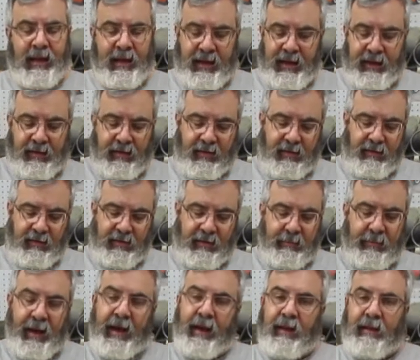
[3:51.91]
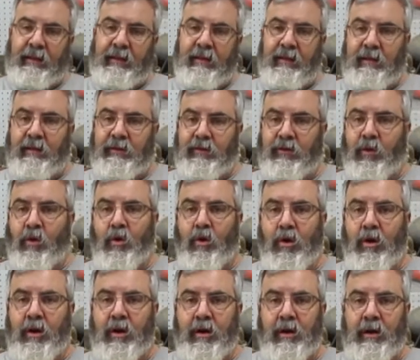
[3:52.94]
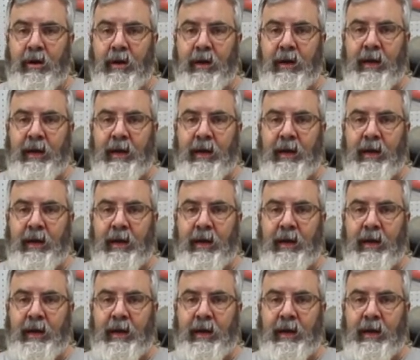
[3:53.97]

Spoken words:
I told you about a little door,